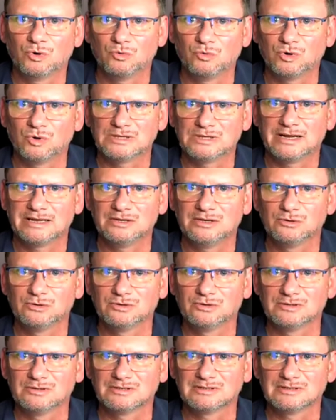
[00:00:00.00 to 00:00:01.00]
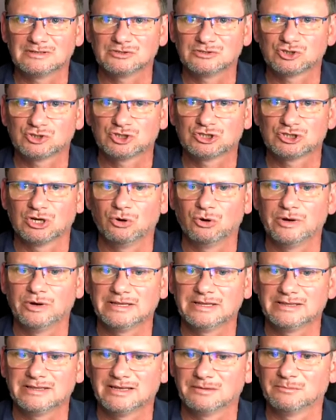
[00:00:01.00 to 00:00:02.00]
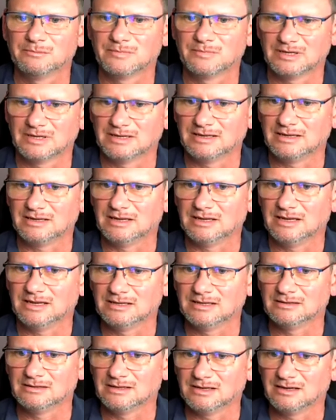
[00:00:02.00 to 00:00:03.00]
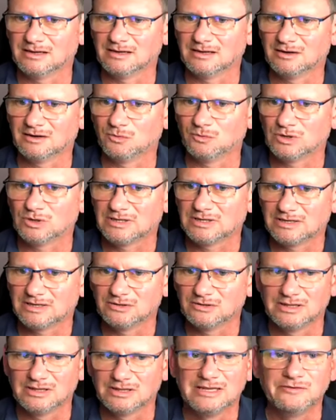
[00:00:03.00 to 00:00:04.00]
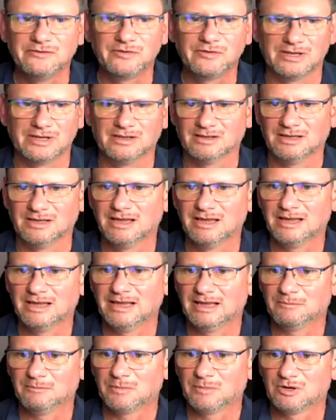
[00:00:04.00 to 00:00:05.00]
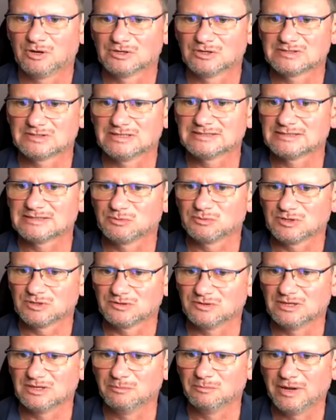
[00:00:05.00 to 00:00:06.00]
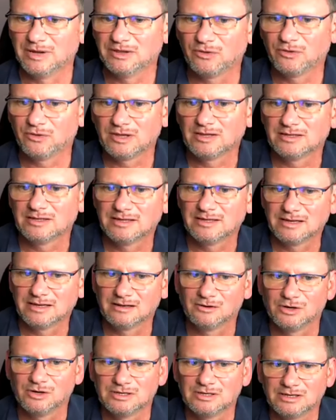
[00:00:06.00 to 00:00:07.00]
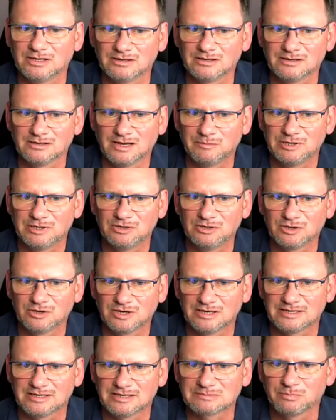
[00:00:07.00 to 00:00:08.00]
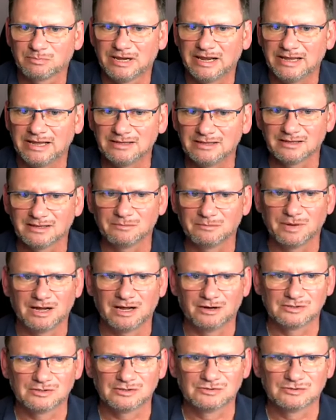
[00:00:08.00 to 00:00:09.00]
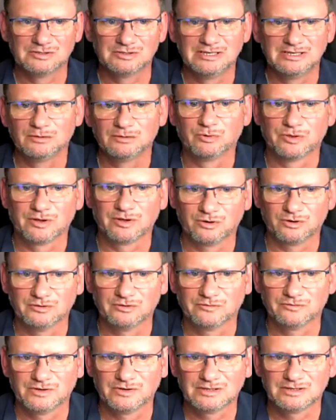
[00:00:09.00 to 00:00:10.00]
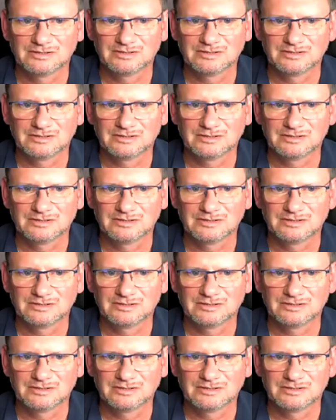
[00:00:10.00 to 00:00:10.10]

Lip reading: are you showing them in, what are you living? Because this is what the main thing that they are learning. I mean, you can explain them how to deal with a conflict,